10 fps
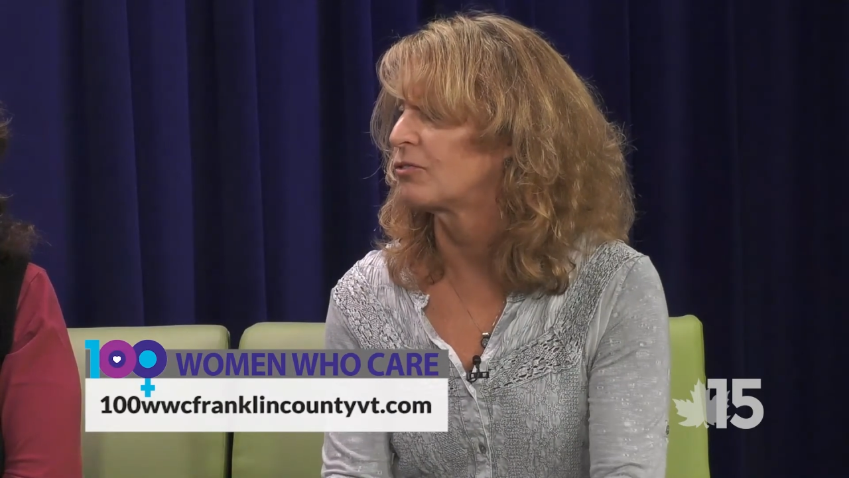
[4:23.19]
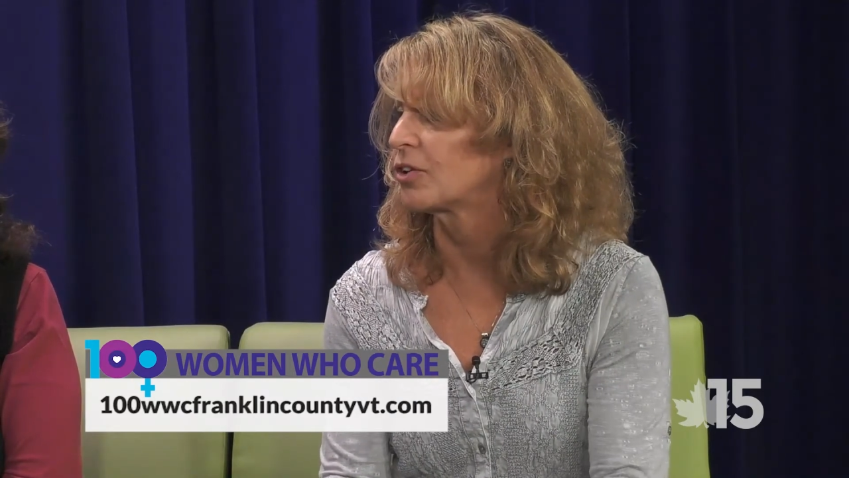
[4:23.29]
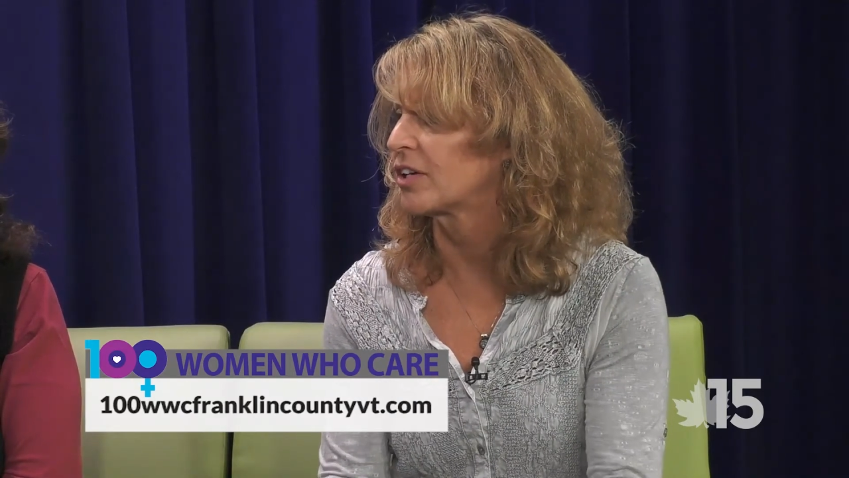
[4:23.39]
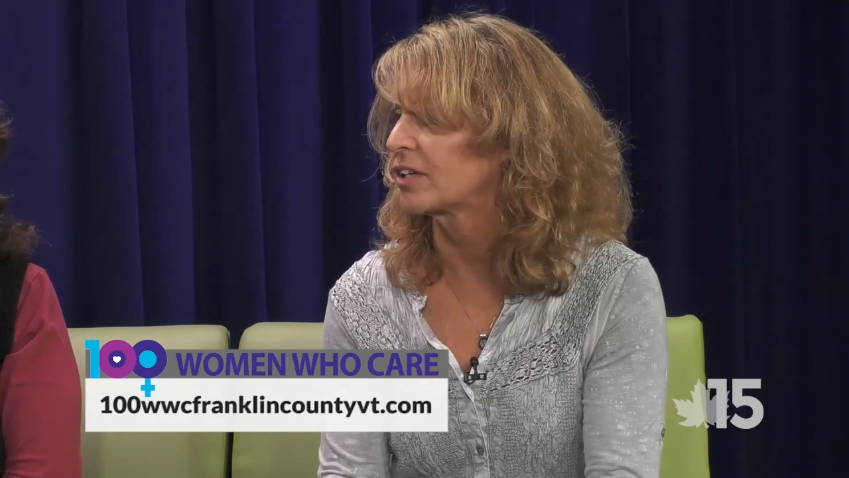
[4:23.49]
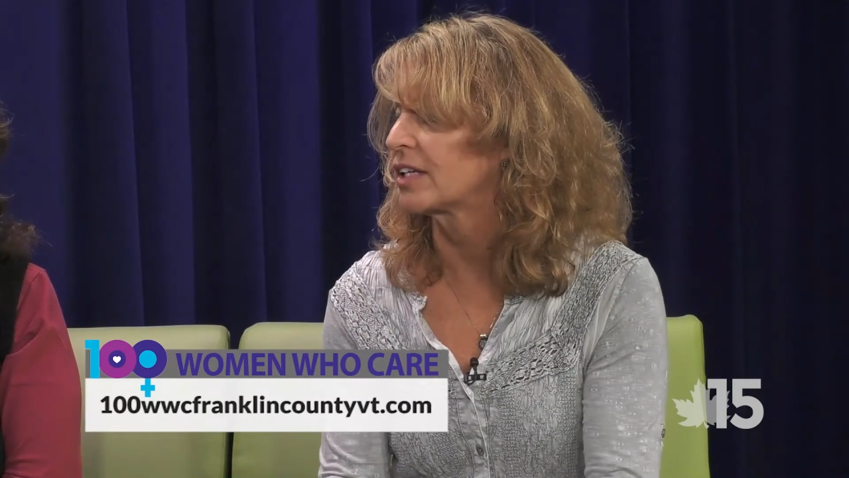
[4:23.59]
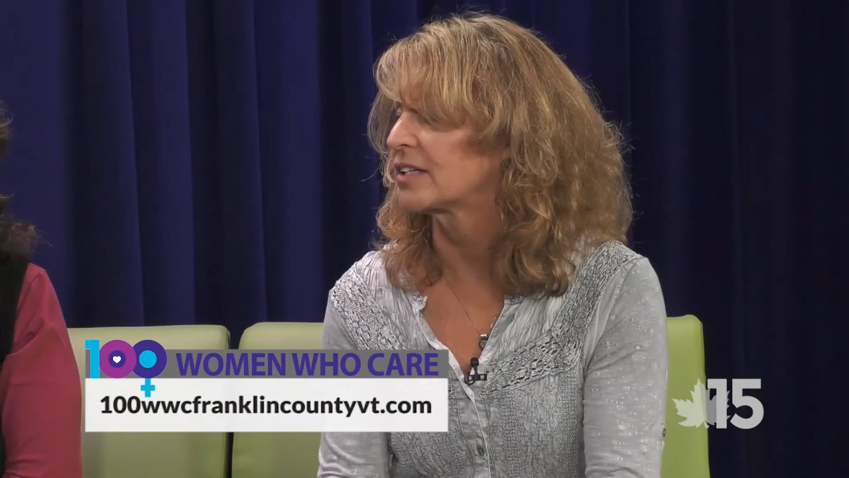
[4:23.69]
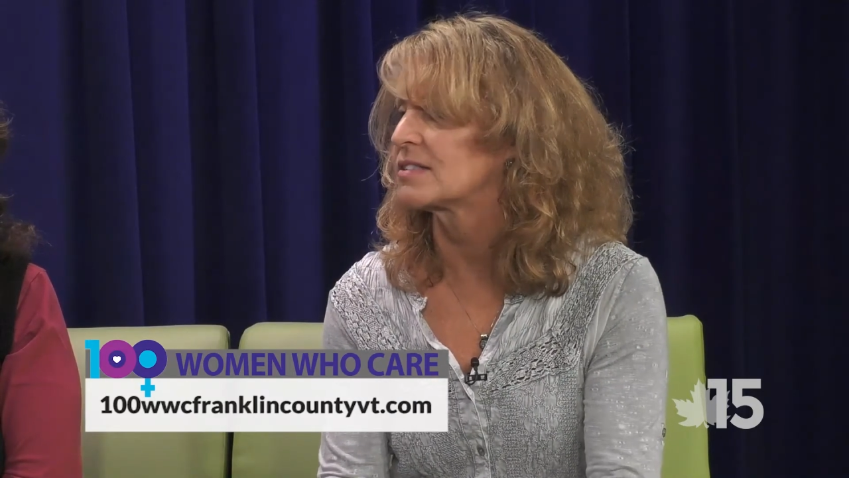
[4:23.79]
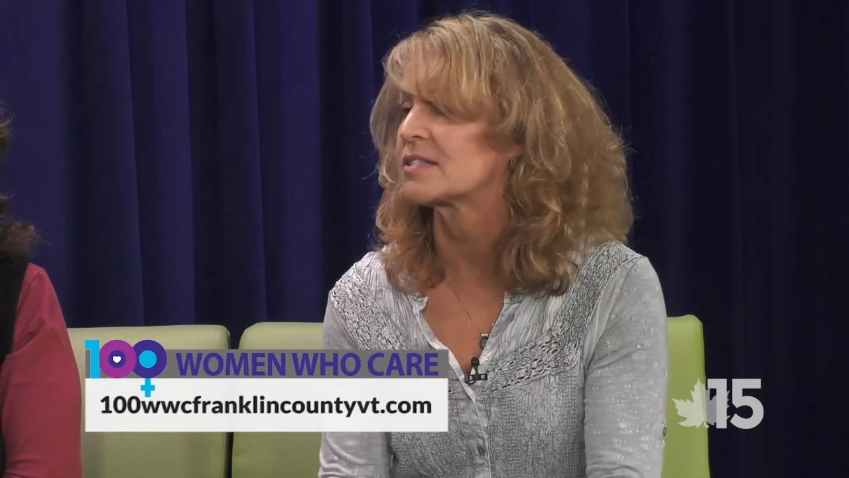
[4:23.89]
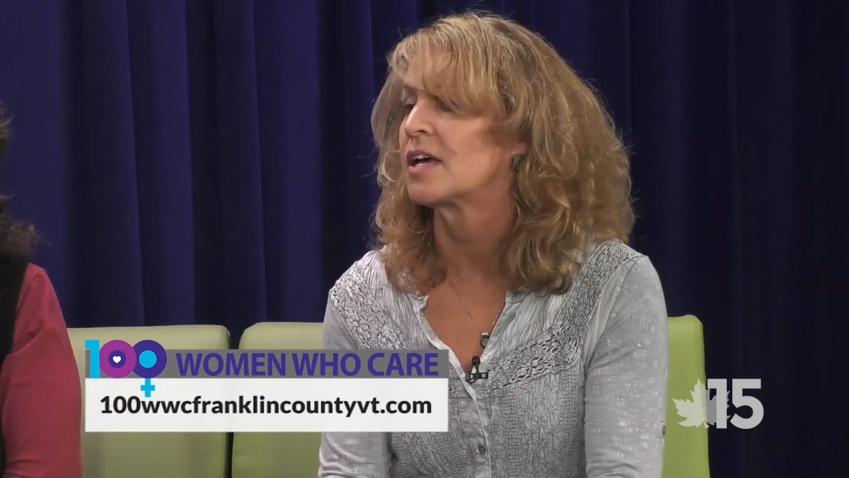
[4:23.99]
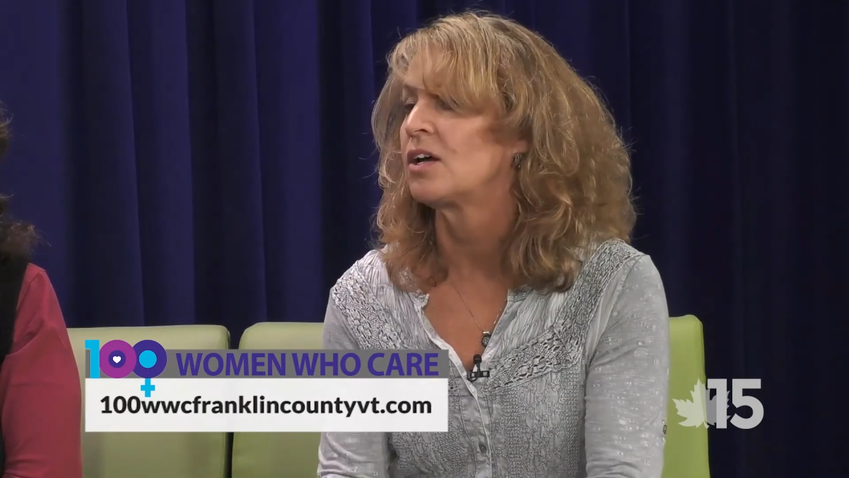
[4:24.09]
for their
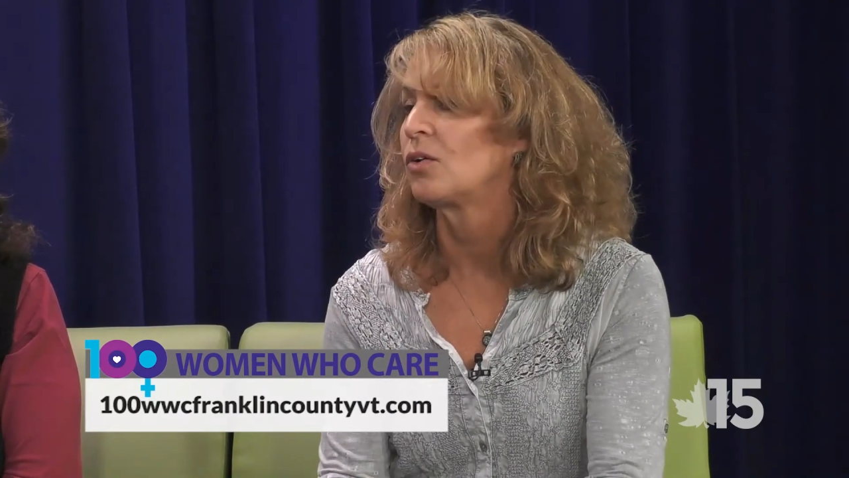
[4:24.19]
kids.